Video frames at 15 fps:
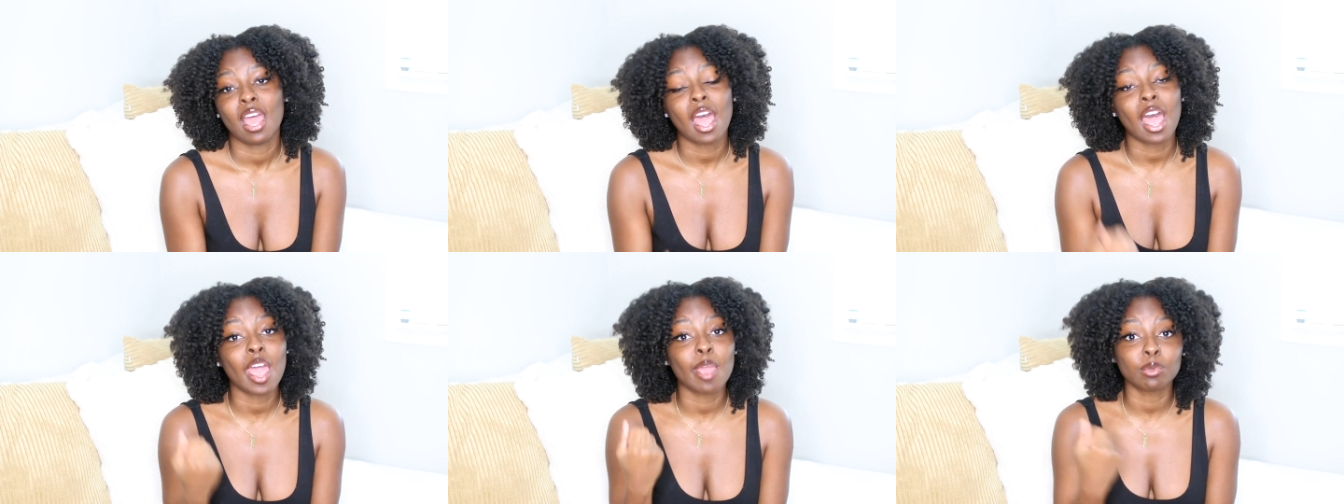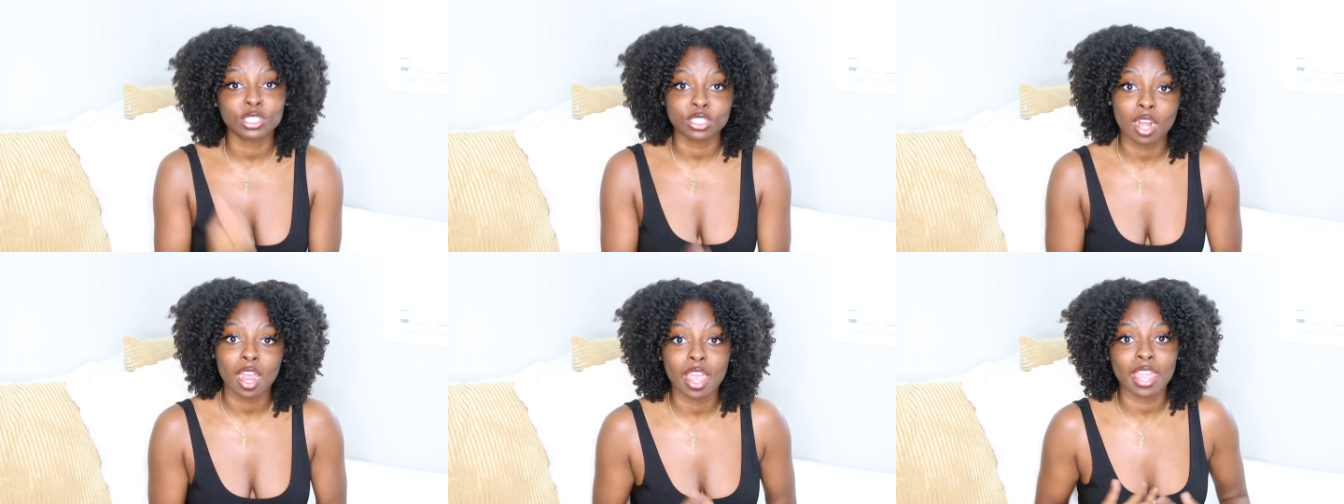I am
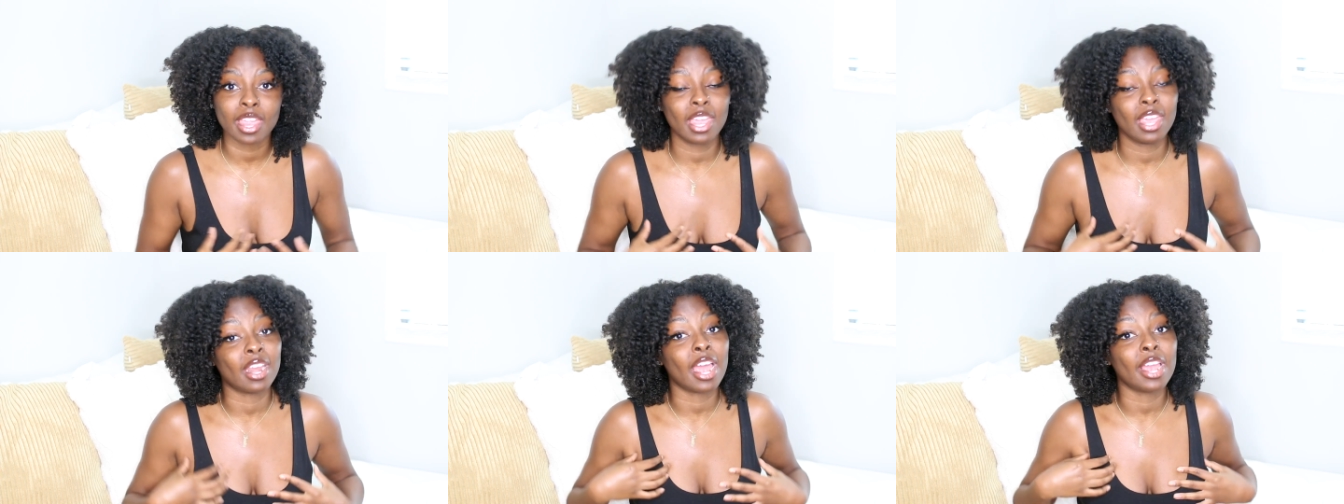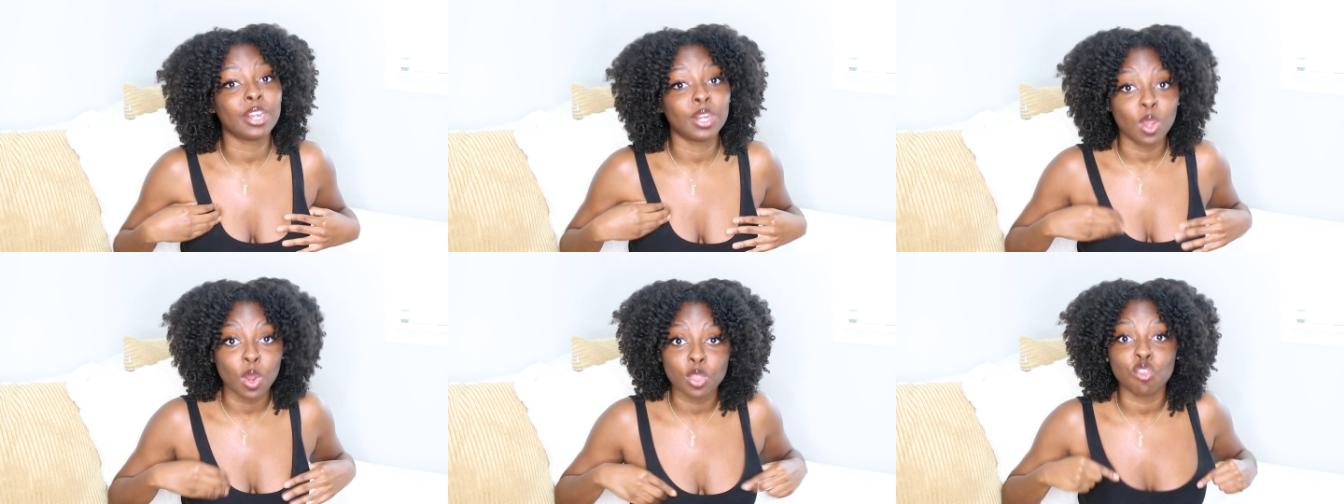trying and
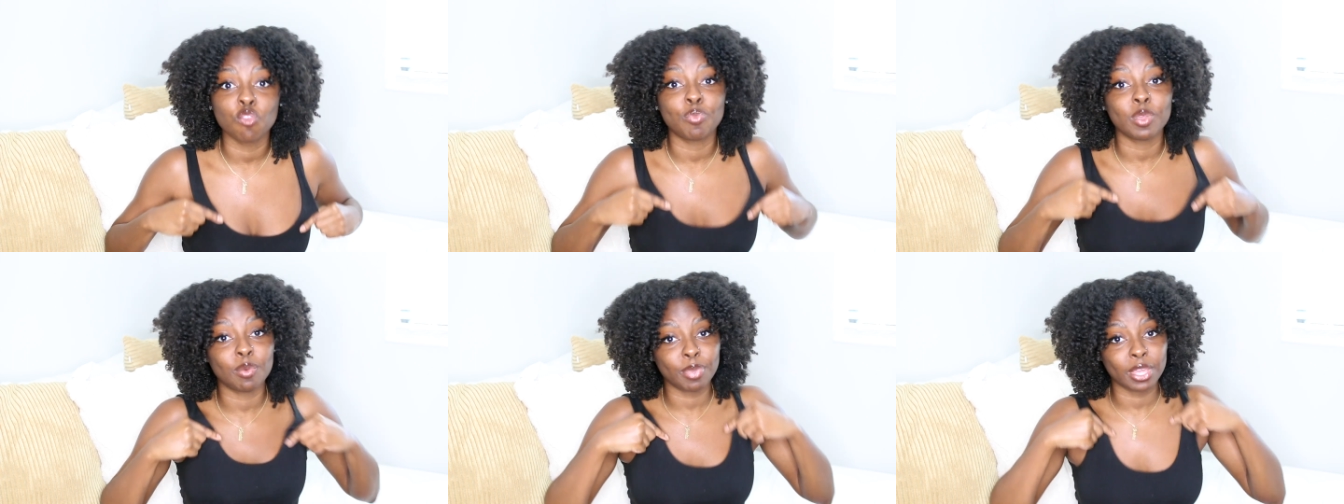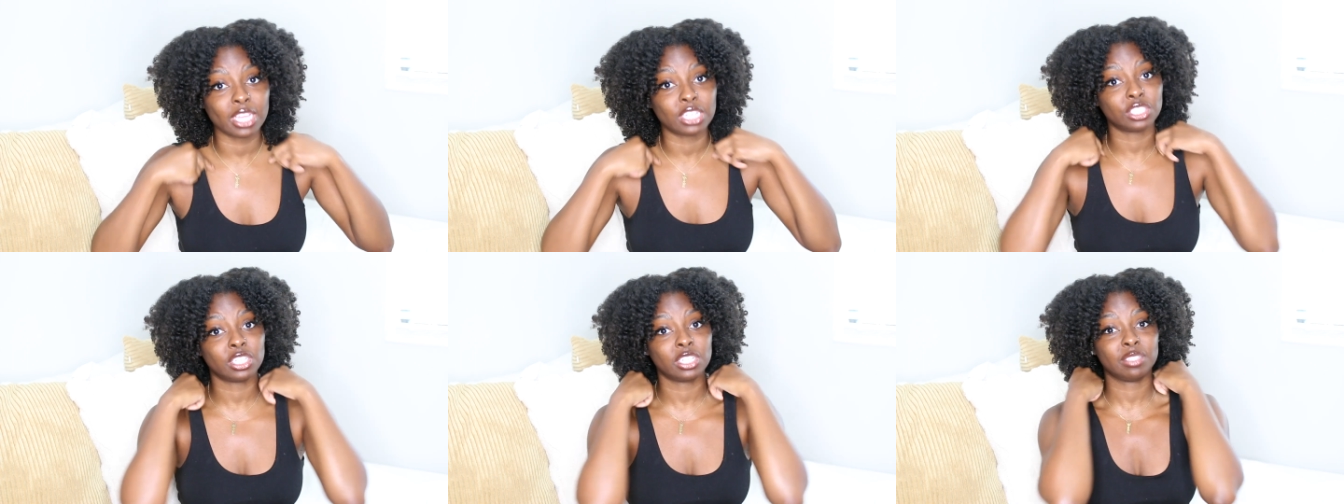I know you've been
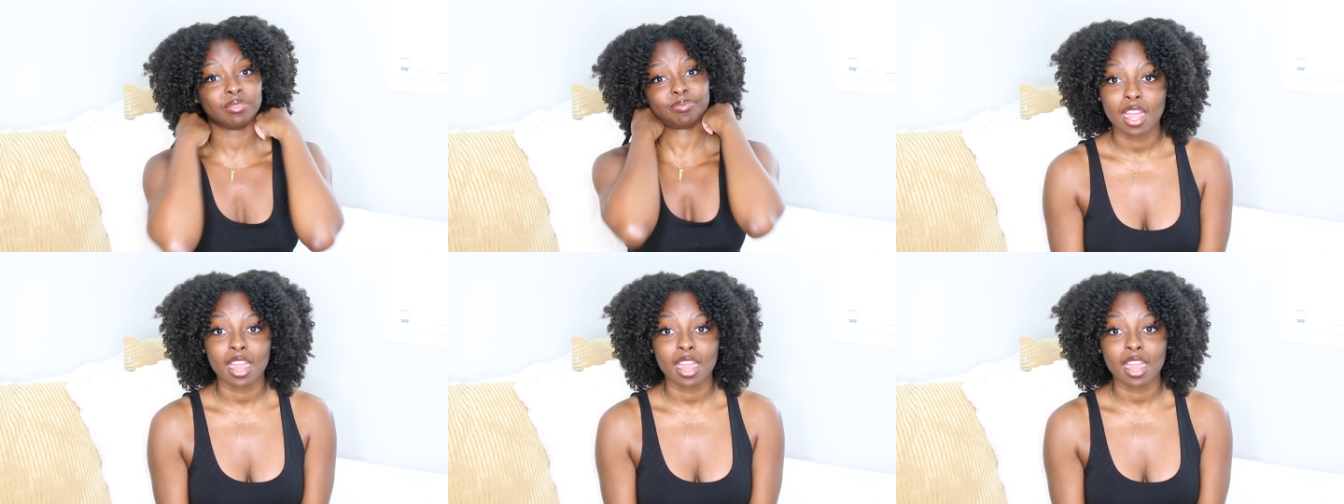patient.